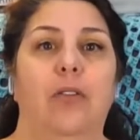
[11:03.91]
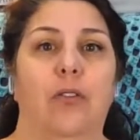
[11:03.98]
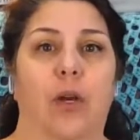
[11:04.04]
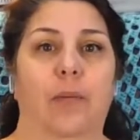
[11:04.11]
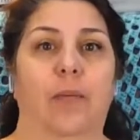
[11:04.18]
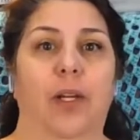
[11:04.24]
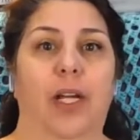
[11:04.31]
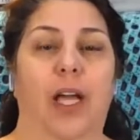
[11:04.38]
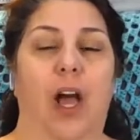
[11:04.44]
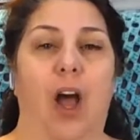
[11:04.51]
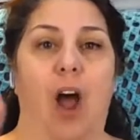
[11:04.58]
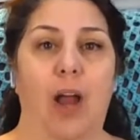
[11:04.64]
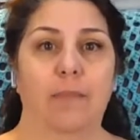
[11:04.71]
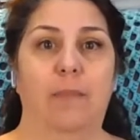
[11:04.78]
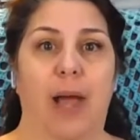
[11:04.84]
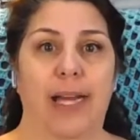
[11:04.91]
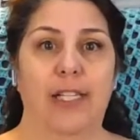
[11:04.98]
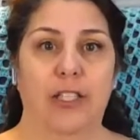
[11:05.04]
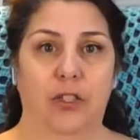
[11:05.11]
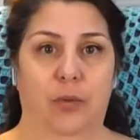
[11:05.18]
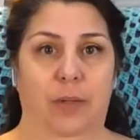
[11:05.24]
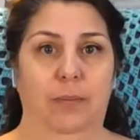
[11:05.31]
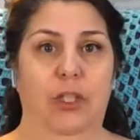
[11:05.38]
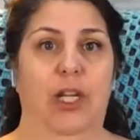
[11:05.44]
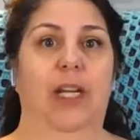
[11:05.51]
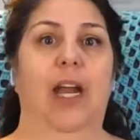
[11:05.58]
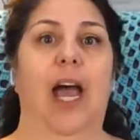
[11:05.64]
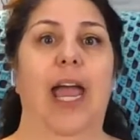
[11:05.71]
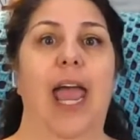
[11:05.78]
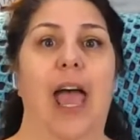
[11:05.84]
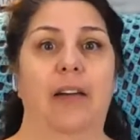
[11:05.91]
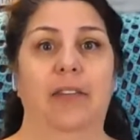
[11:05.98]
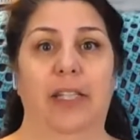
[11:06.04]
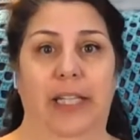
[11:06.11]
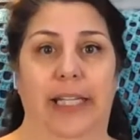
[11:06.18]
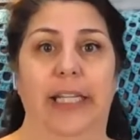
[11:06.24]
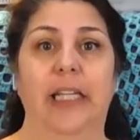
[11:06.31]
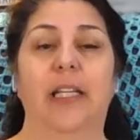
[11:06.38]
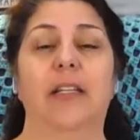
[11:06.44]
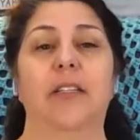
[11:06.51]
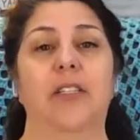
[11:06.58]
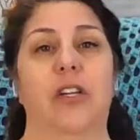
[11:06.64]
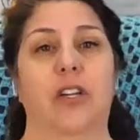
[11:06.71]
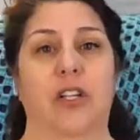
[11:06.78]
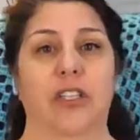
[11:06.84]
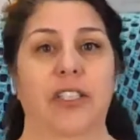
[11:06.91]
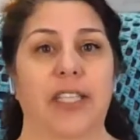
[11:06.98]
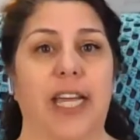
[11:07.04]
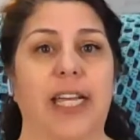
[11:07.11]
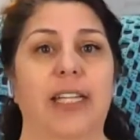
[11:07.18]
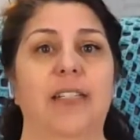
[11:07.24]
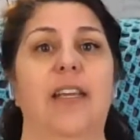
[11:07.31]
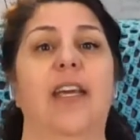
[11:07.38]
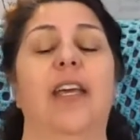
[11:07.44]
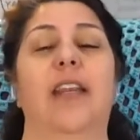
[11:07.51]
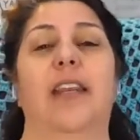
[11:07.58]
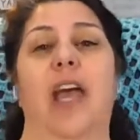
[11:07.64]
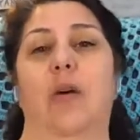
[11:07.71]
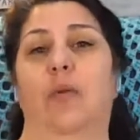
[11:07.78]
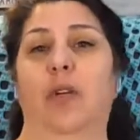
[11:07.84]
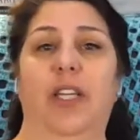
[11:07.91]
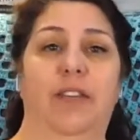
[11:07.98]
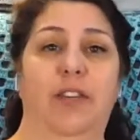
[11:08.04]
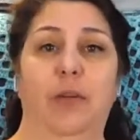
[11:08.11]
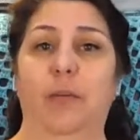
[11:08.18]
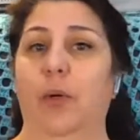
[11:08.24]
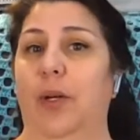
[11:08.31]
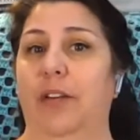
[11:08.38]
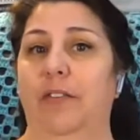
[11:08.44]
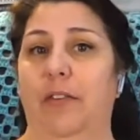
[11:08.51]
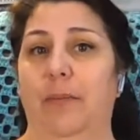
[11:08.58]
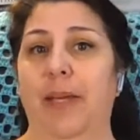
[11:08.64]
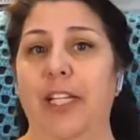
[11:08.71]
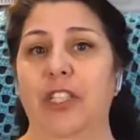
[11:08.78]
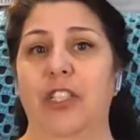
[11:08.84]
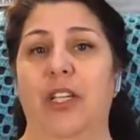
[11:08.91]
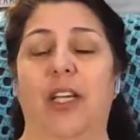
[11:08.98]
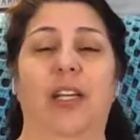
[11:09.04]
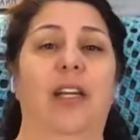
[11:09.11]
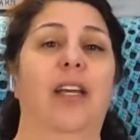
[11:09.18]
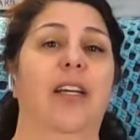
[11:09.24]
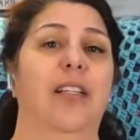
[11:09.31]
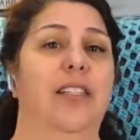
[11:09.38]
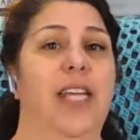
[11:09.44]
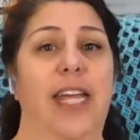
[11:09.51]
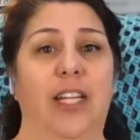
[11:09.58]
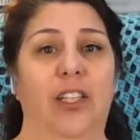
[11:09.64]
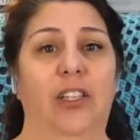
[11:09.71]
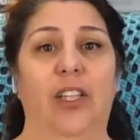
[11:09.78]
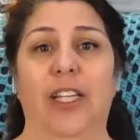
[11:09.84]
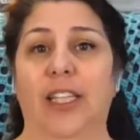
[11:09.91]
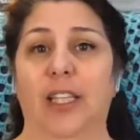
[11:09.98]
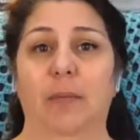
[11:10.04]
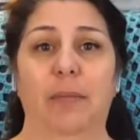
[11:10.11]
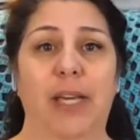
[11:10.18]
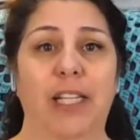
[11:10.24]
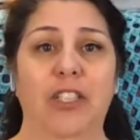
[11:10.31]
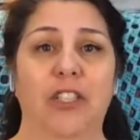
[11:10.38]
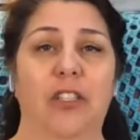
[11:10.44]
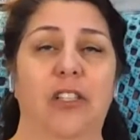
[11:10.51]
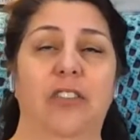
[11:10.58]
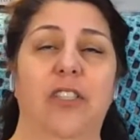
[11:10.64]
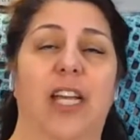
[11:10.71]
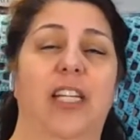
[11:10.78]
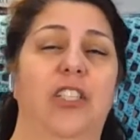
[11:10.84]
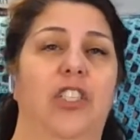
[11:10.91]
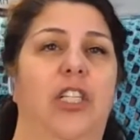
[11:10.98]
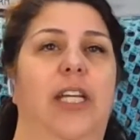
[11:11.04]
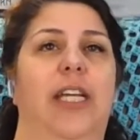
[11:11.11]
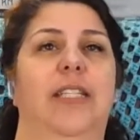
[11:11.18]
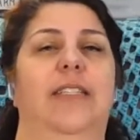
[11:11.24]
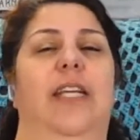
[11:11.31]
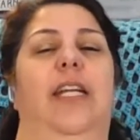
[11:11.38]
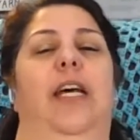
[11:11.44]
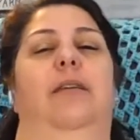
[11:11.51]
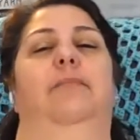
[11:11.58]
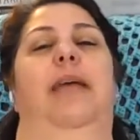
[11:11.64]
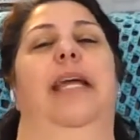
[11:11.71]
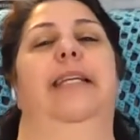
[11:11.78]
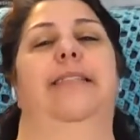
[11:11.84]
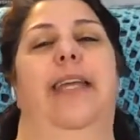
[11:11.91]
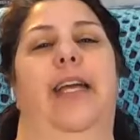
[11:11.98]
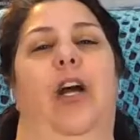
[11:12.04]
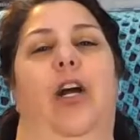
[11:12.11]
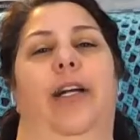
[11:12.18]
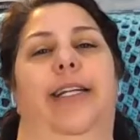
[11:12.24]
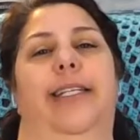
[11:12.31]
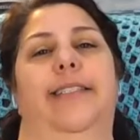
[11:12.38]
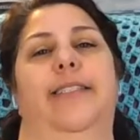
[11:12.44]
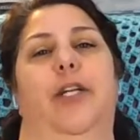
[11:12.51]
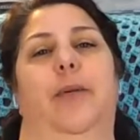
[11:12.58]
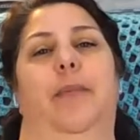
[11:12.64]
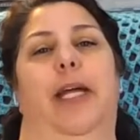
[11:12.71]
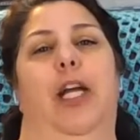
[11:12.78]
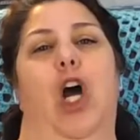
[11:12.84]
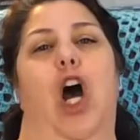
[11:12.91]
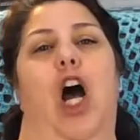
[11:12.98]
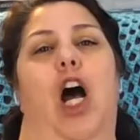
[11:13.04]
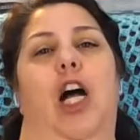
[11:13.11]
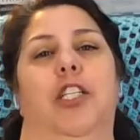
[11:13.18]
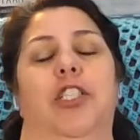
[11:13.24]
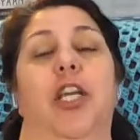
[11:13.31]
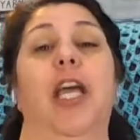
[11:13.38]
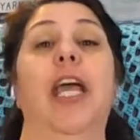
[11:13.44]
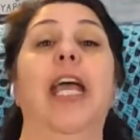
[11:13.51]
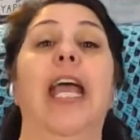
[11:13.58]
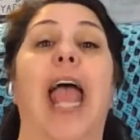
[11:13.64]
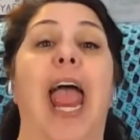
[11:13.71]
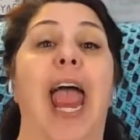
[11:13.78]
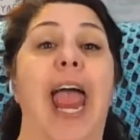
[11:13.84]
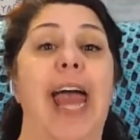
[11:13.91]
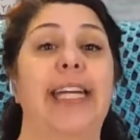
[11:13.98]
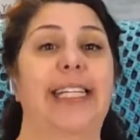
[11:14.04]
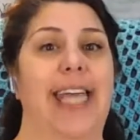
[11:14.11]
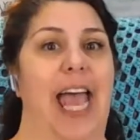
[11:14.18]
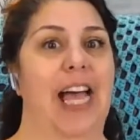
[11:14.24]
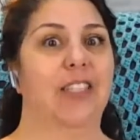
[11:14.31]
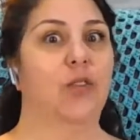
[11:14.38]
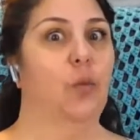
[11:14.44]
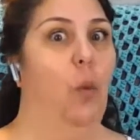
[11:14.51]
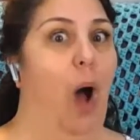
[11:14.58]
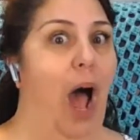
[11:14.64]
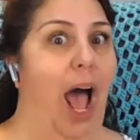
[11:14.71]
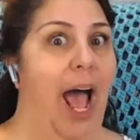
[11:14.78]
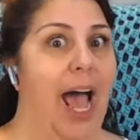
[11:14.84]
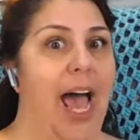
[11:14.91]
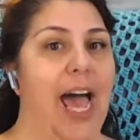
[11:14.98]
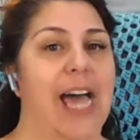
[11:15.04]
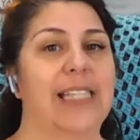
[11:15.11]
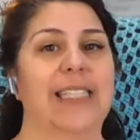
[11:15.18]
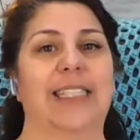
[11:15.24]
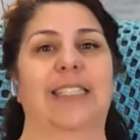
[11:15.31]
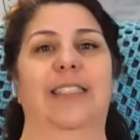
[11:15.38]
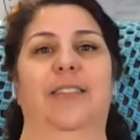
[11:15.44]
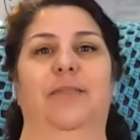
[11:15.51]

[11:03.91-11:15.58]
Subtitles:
So I'm going to, on my description, I have a link to her site that will give you more information. Take a look at the pictures, and she is an amazing artist. Oh my gosh. And guess what?